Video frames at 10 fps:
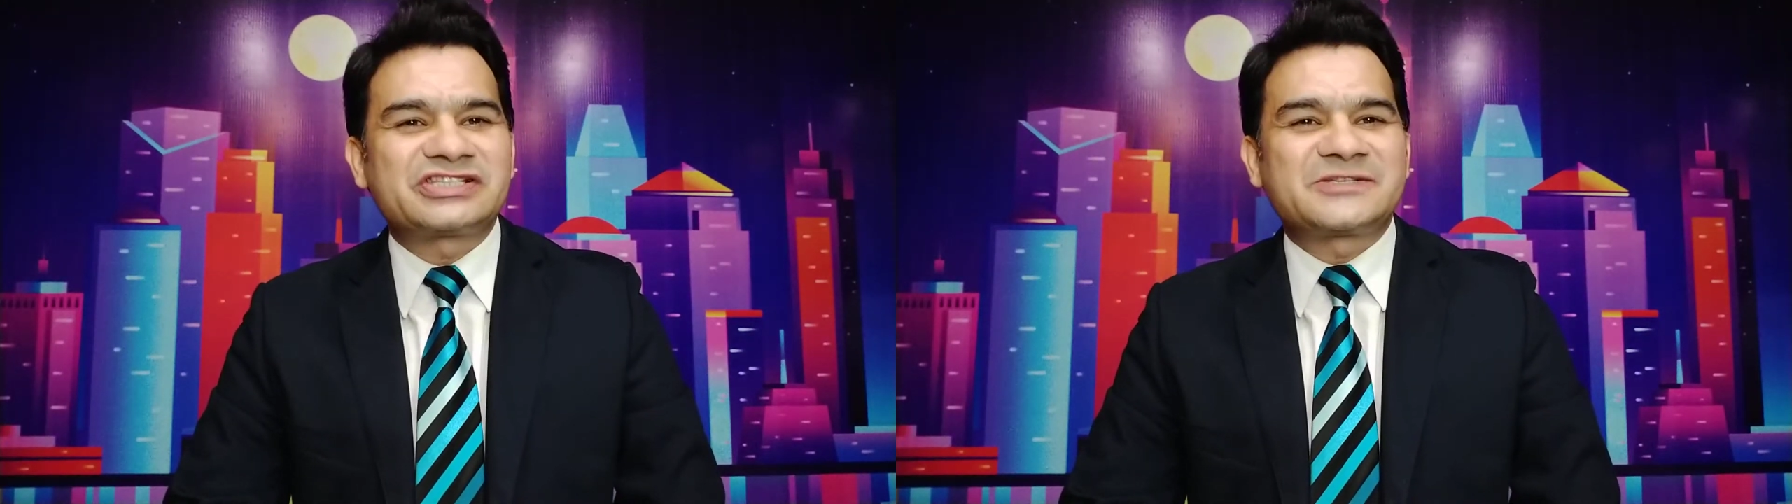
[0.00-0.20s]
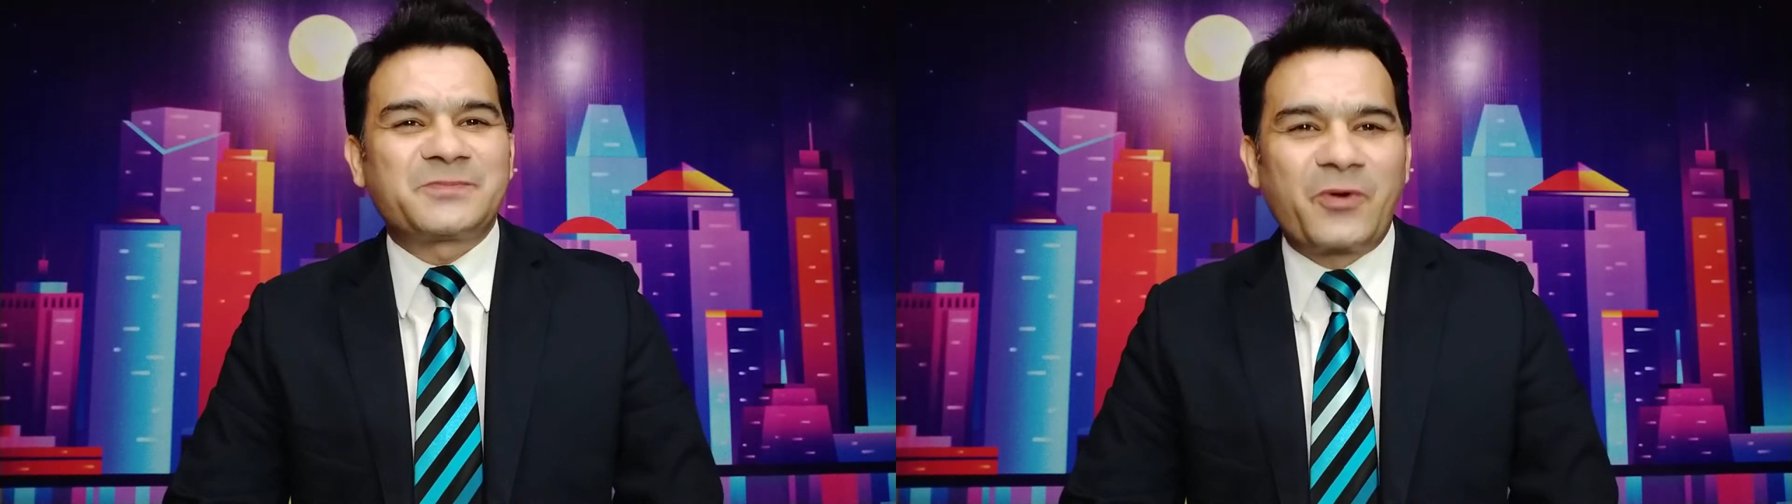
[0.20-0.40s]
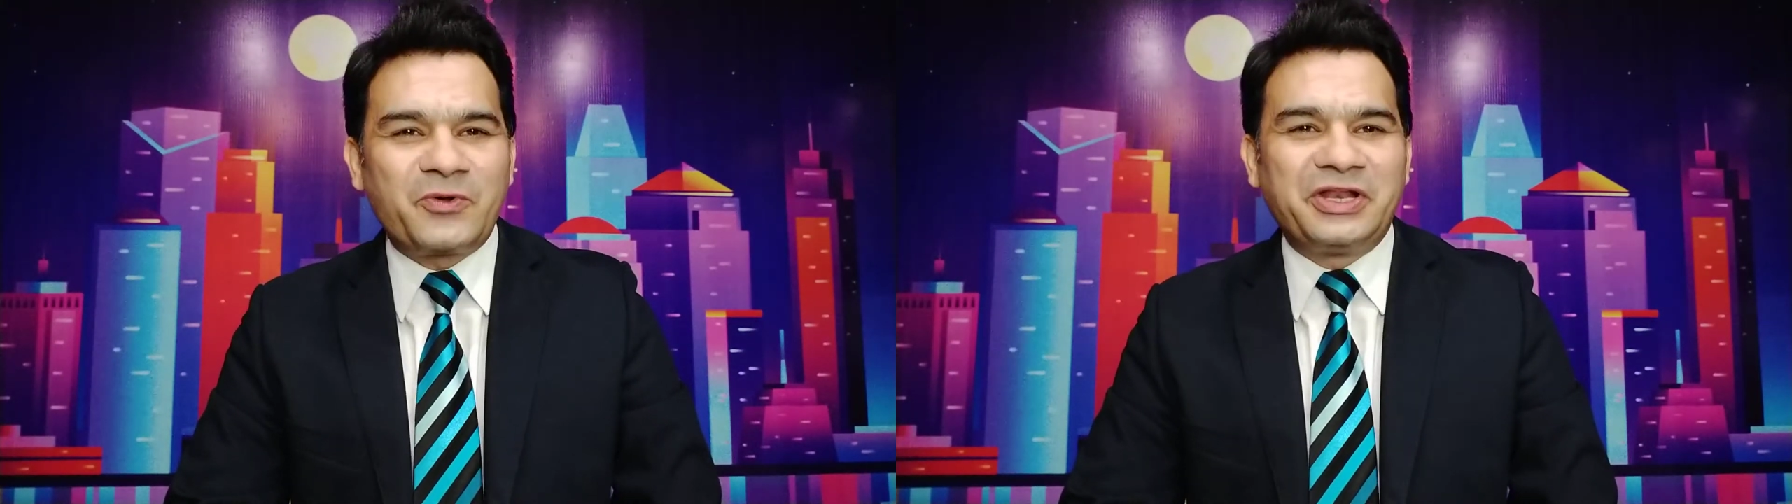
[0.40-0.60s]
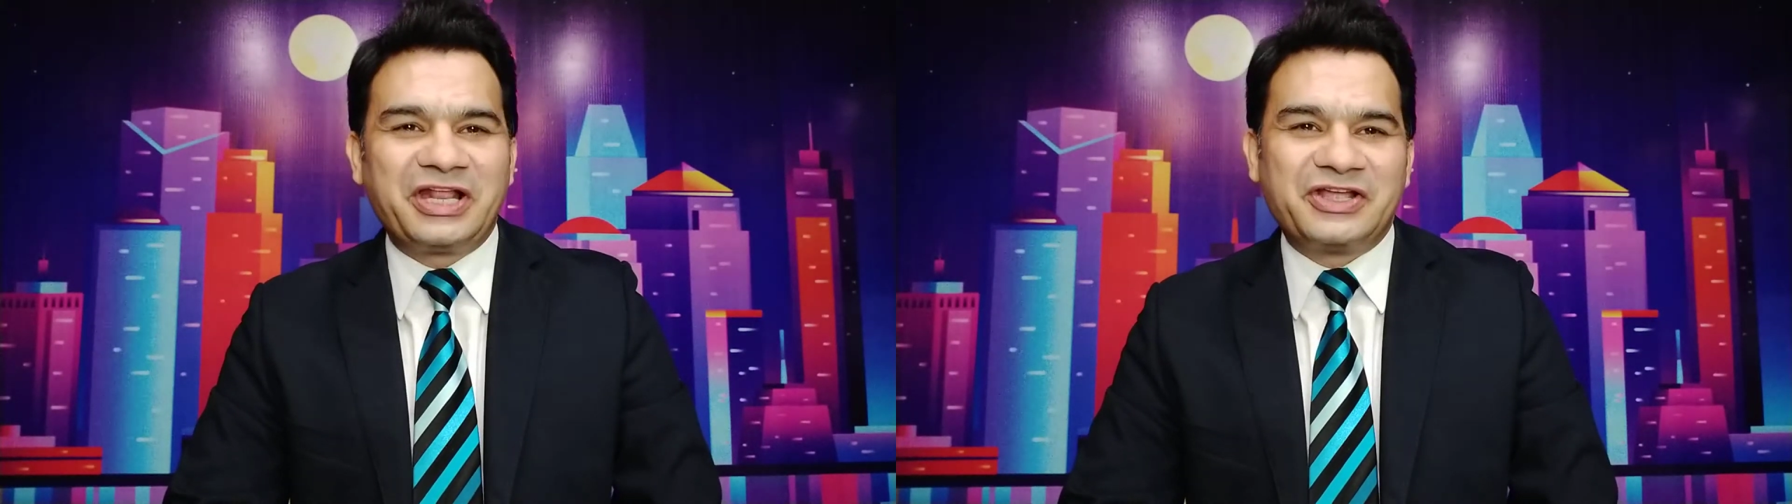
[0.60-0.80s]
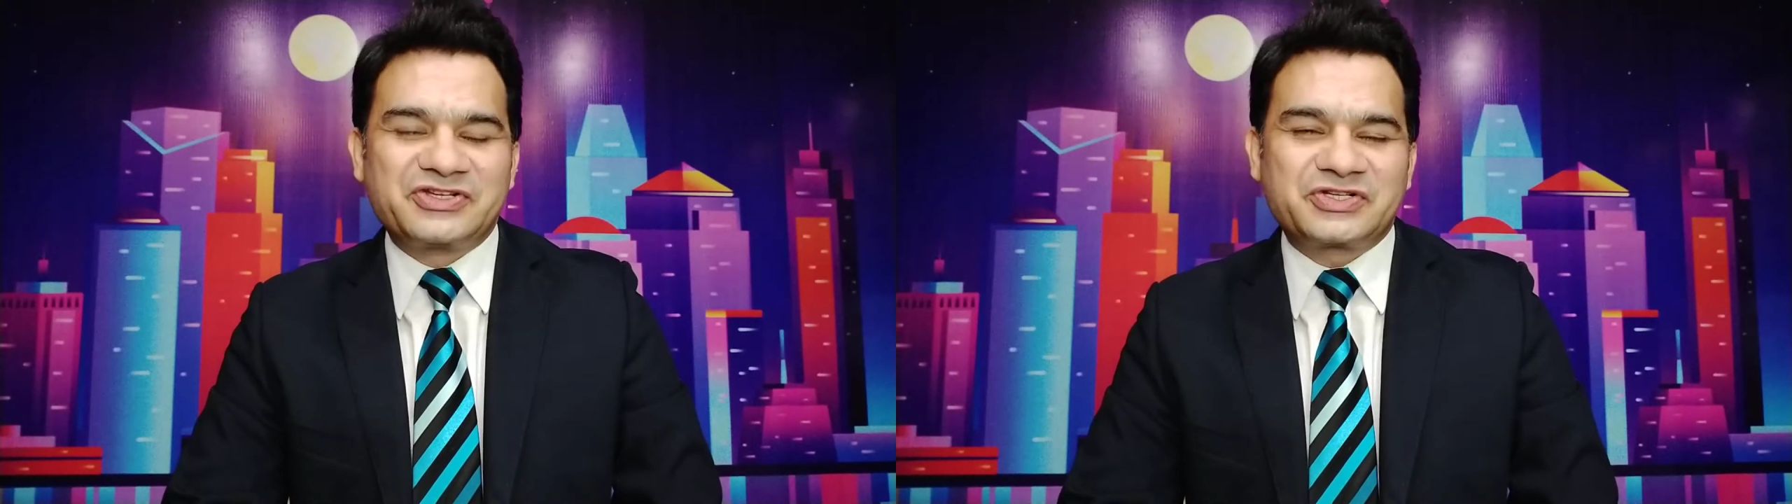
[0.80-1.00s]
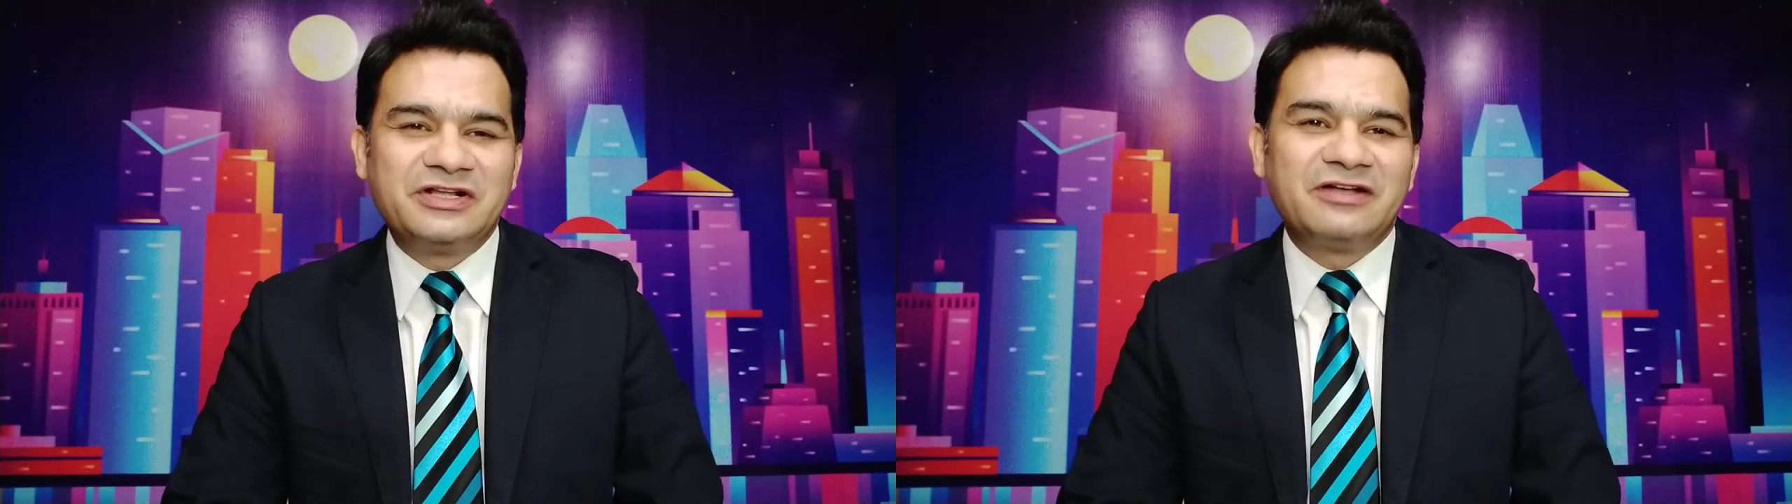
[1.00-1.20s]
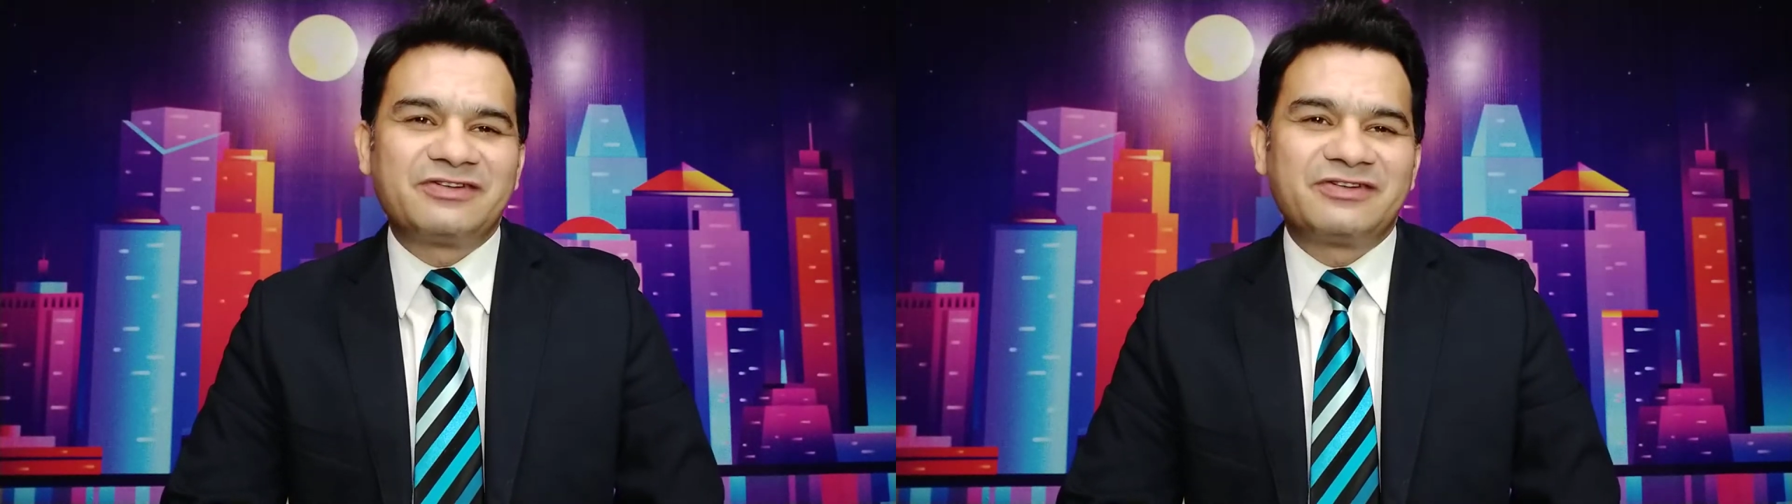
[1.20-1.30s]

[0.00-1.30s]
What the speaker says: spoken English